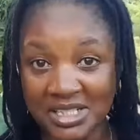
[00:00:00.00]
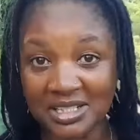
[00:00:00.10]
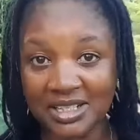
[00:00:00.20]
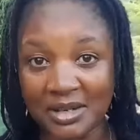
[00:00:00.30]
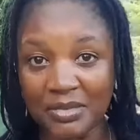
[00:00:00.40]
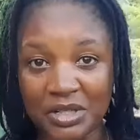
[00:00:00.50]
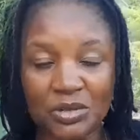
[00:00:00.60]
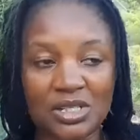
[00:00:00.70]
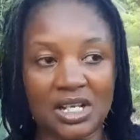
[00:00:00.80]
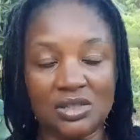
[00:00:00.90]
can be
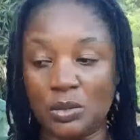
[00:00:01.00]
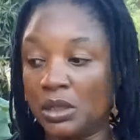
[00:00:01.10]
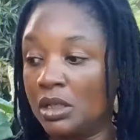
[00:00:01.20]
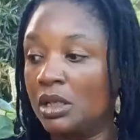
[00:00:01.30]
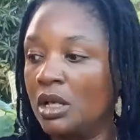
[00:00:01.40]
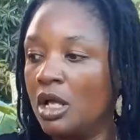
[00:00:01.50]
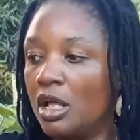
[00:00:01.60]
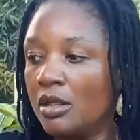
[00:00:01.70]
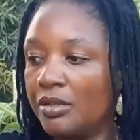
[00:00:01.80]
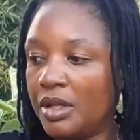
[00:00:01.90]
used as well.
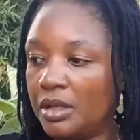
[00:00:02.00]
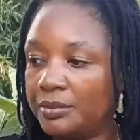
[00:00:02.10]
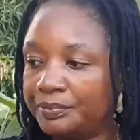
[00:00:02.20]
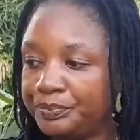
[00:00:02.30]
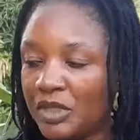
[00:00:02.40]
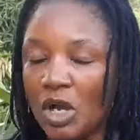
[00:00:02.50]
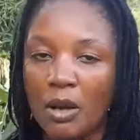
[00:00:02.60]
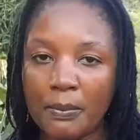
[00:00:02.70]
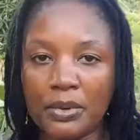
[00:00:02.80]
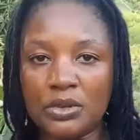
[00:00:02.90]
The
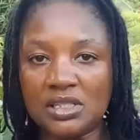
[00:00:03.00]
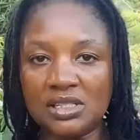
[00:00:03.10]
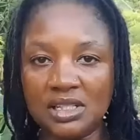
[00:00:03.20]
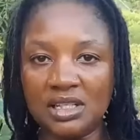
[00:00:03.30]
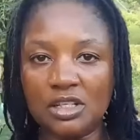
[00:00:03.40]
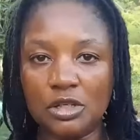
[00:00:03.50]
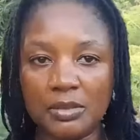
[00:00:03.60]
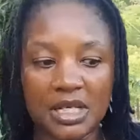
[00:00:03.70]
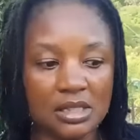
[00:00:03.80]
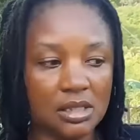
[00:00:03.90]
compost tea, you
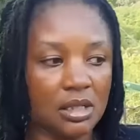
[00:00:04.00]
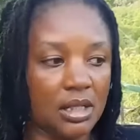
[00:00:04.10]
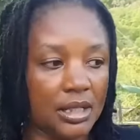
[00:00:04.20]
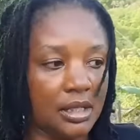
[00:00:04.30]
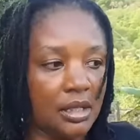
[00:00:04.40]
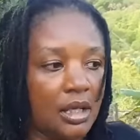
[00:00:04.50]
basically